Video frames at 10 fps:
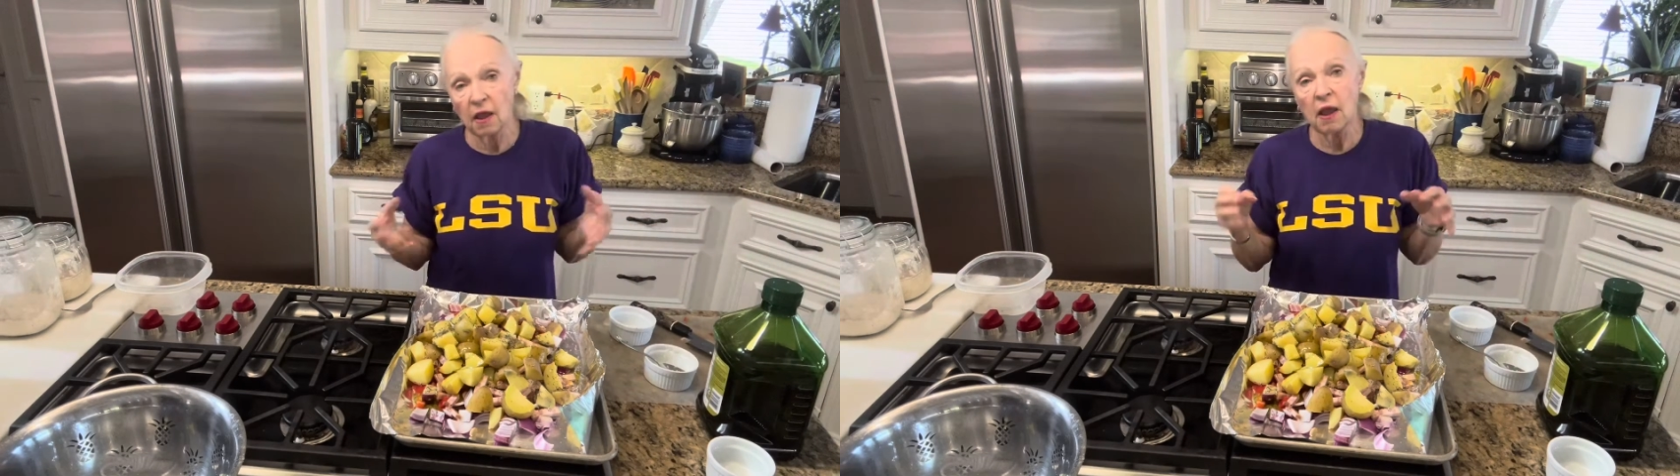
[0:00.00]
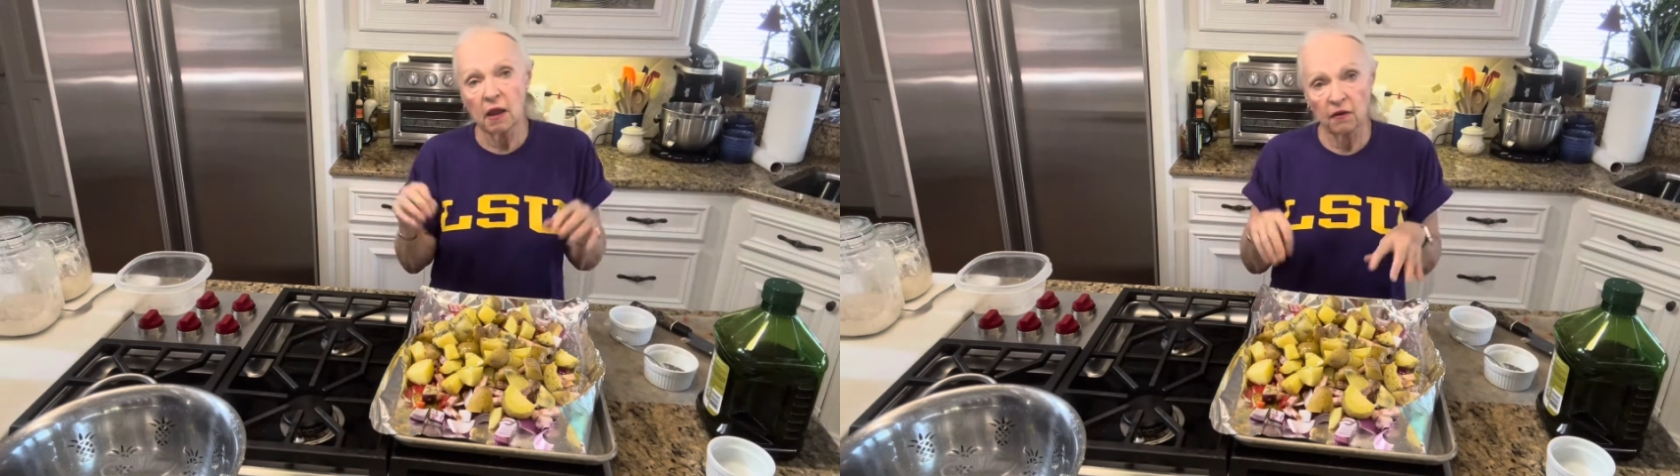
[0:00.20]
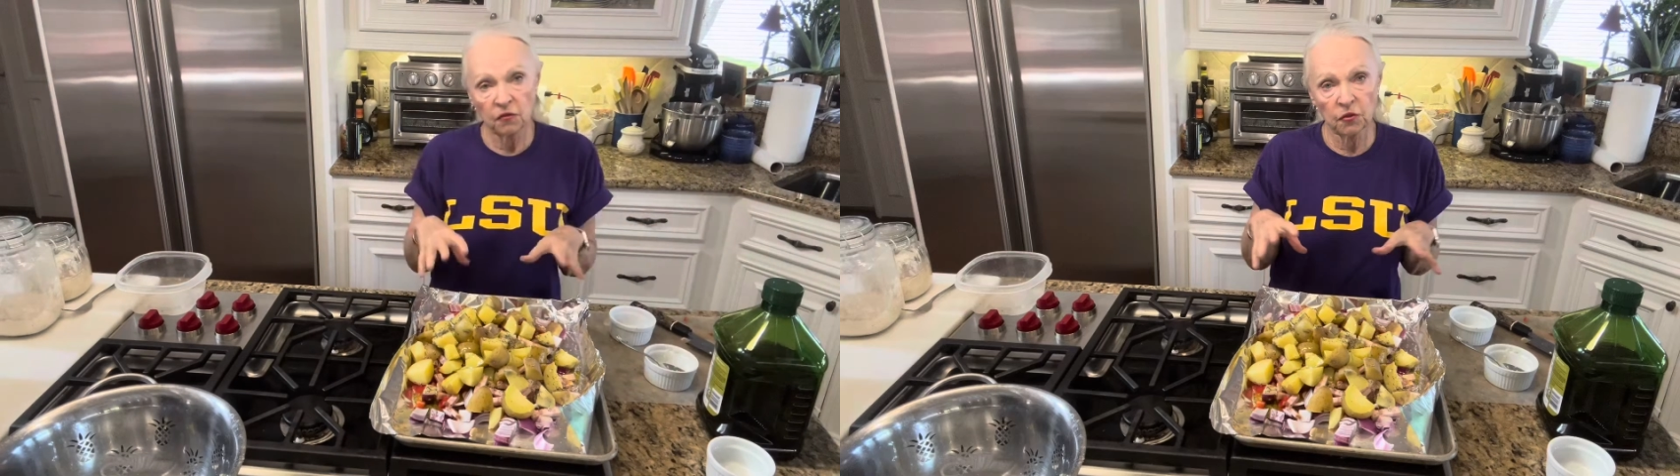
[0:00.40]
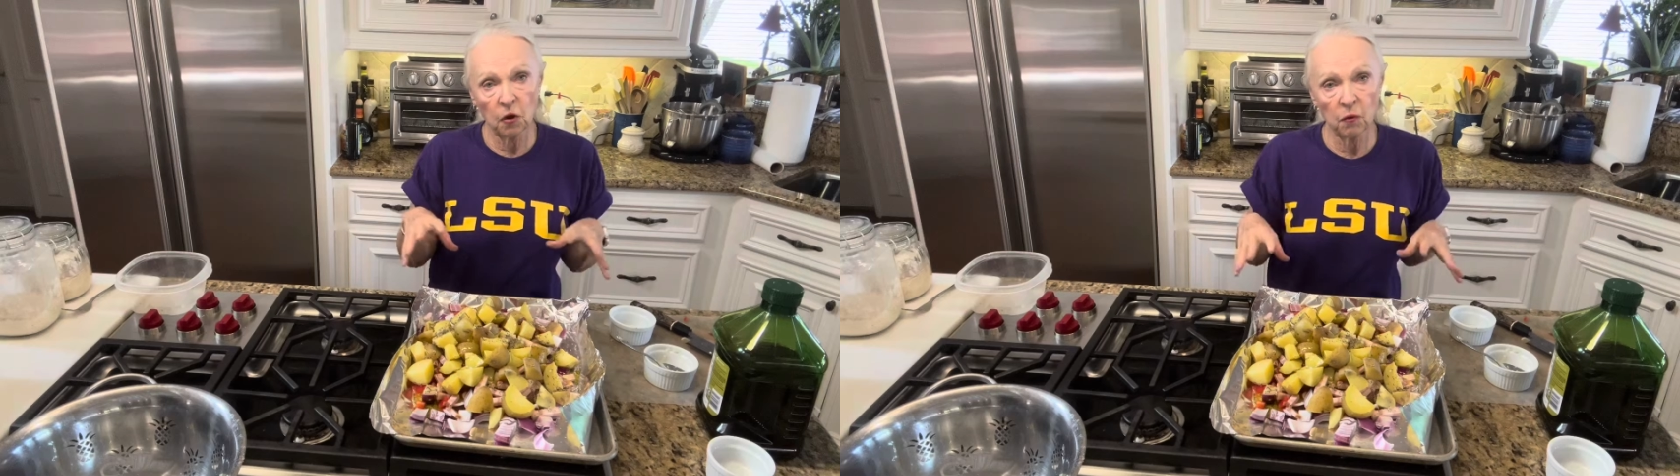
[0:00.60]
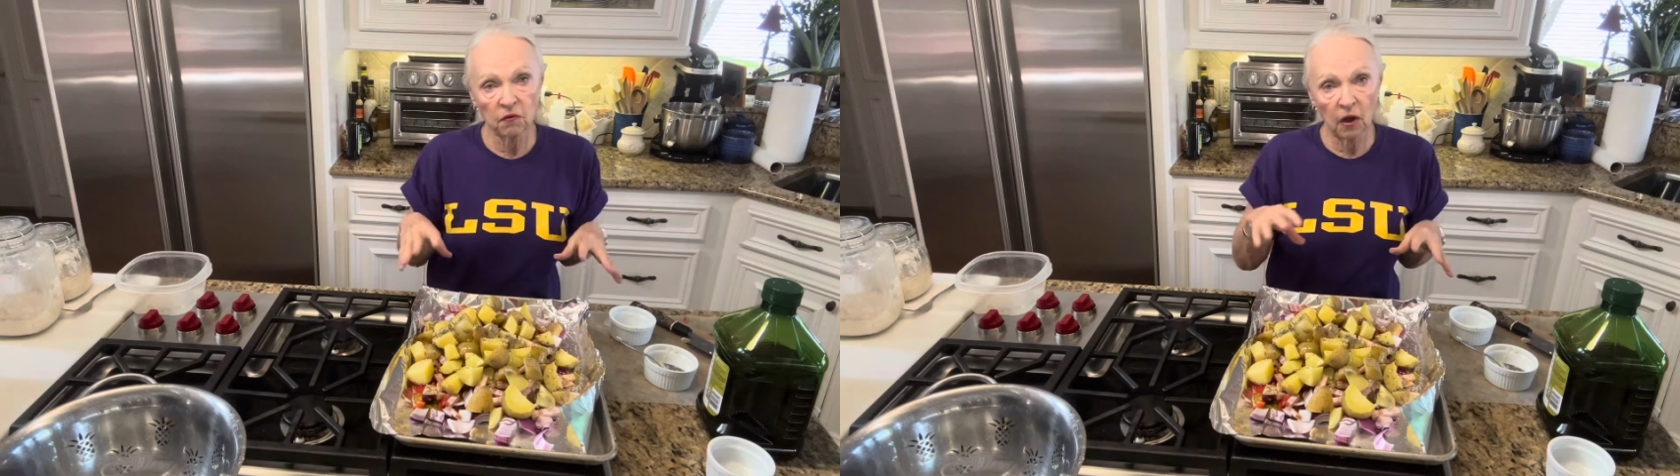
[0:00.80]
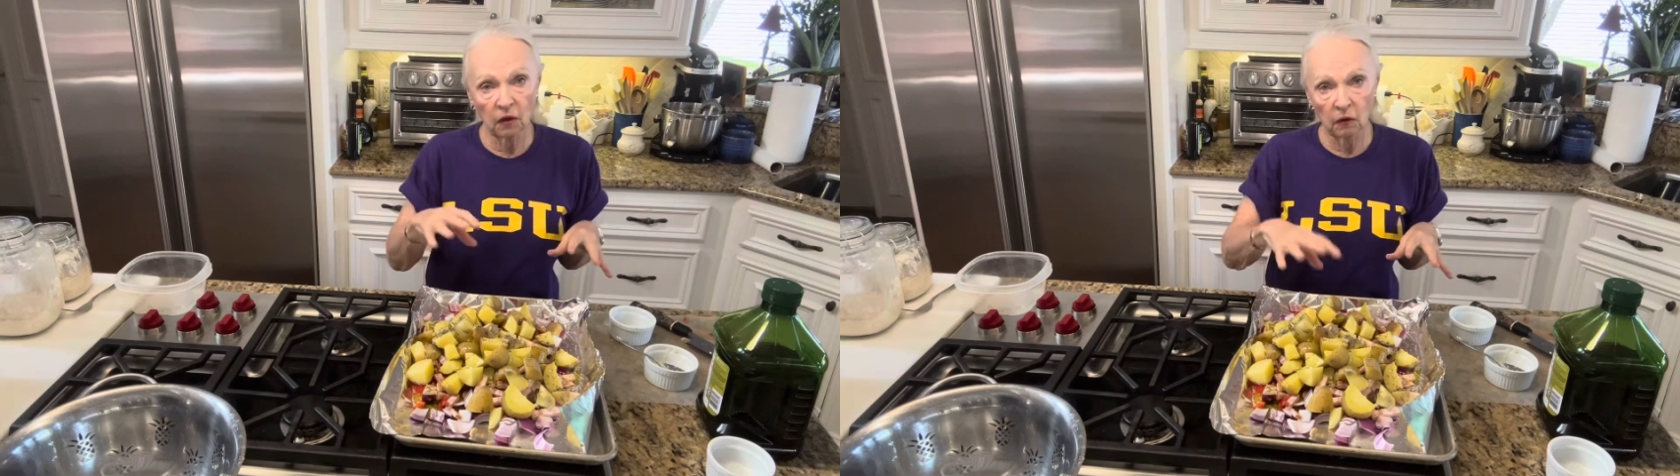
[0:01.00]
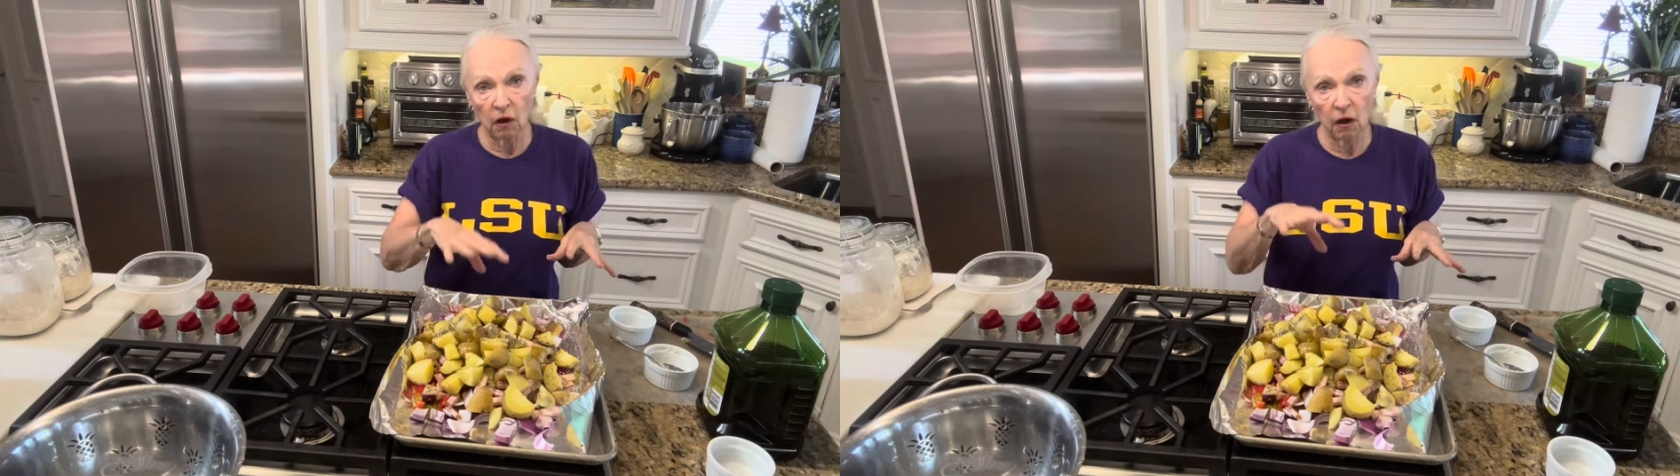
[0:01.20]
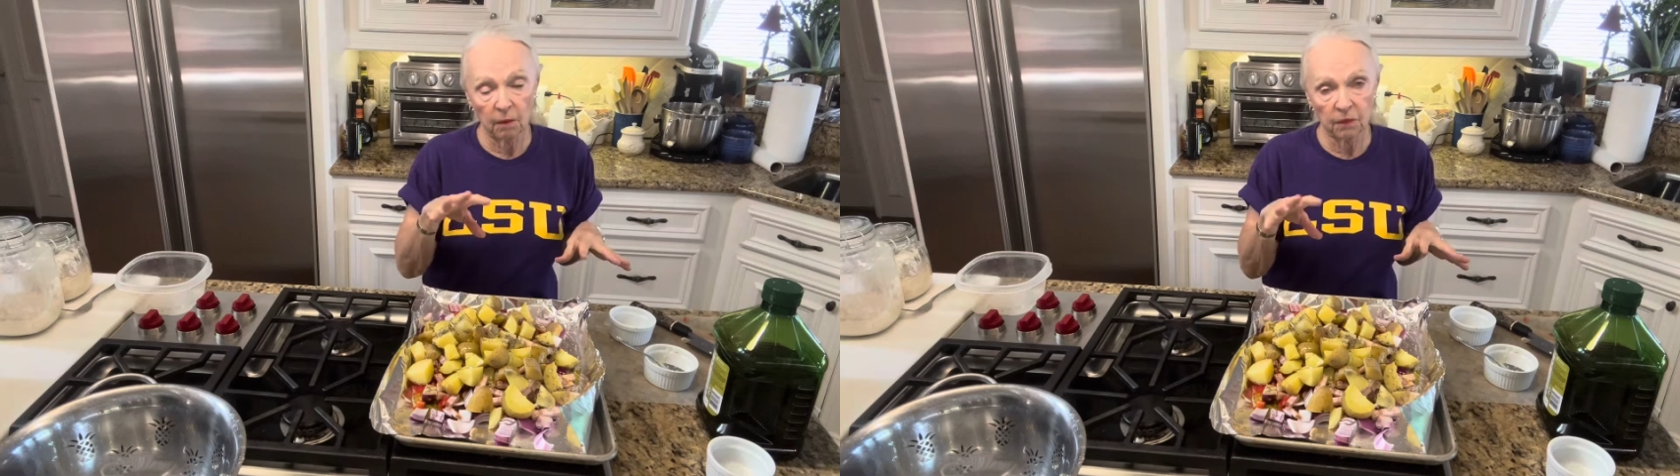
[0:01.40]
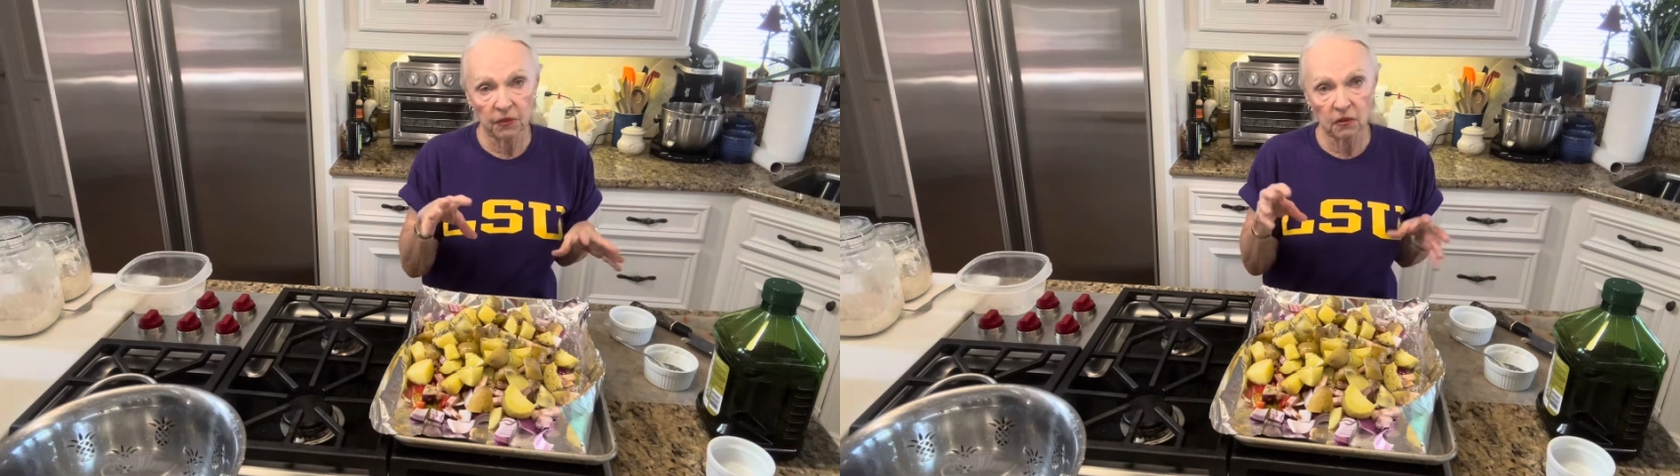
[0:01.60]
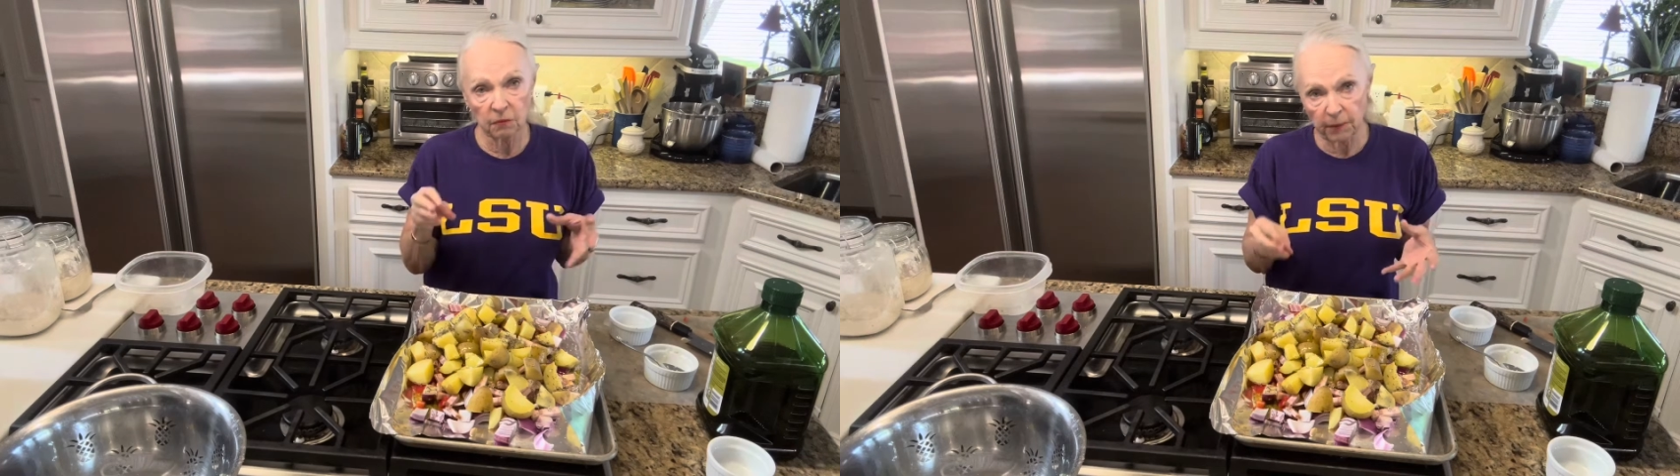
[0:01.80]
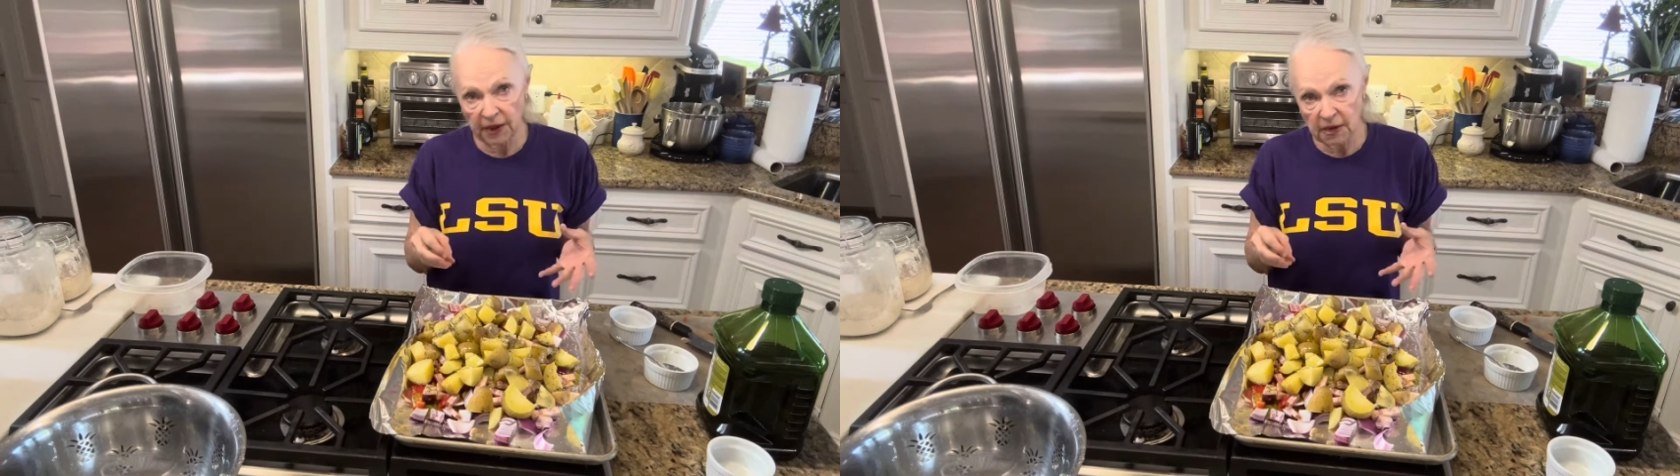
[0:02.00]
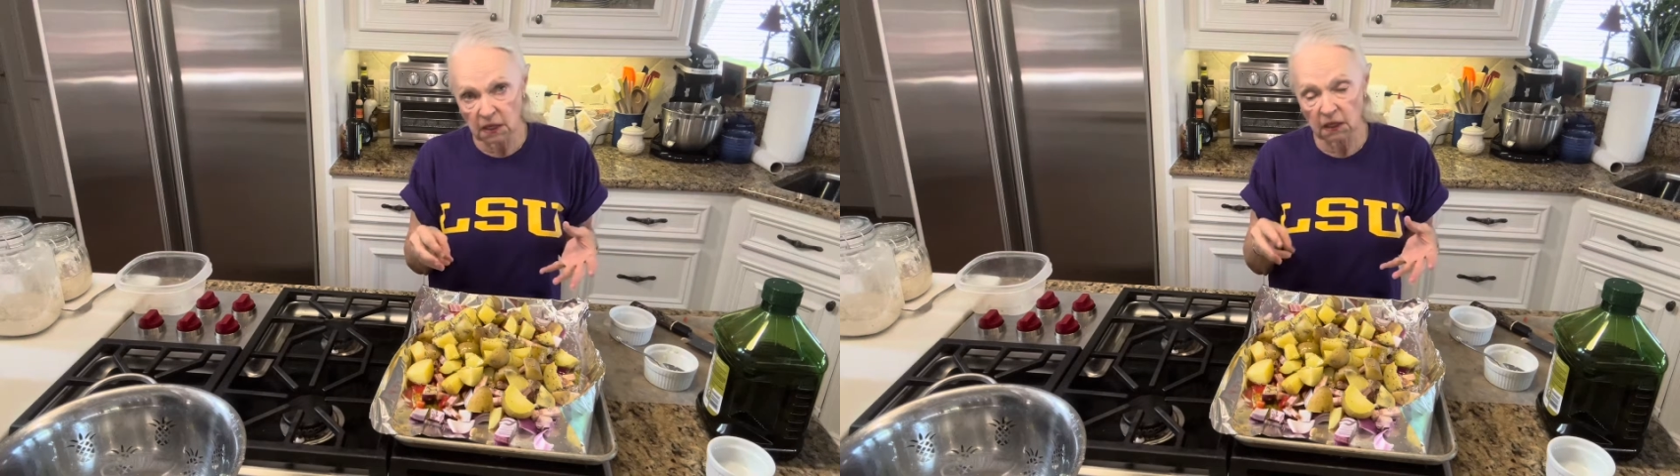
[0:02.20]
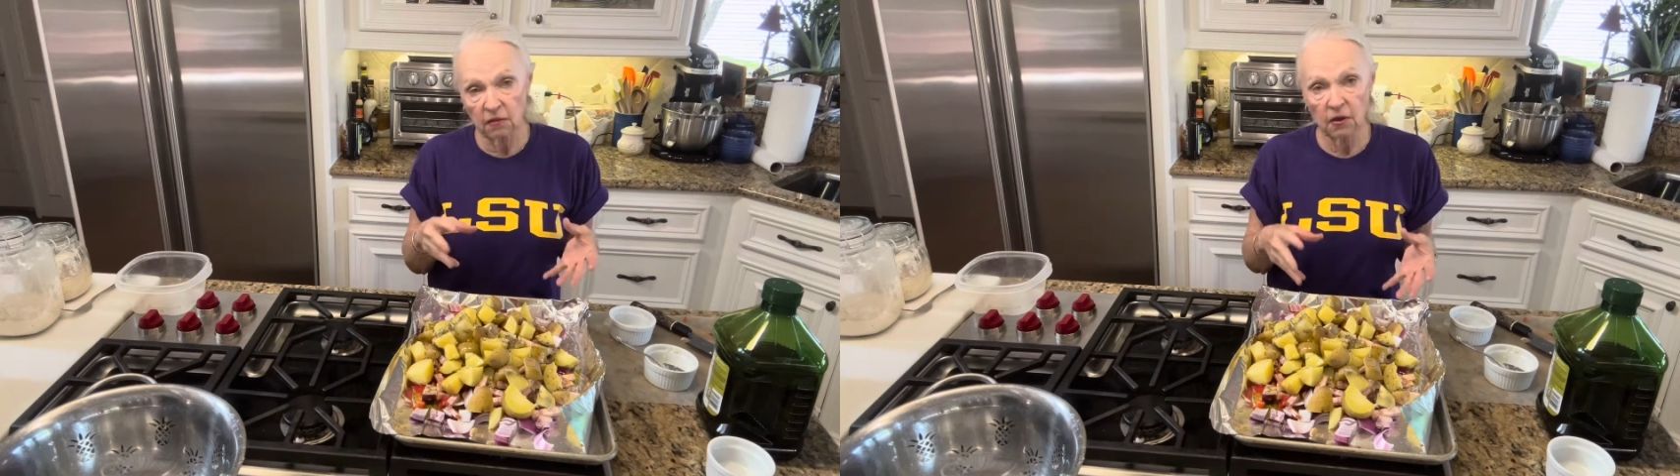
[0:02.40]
Even though we've got the bacon in there,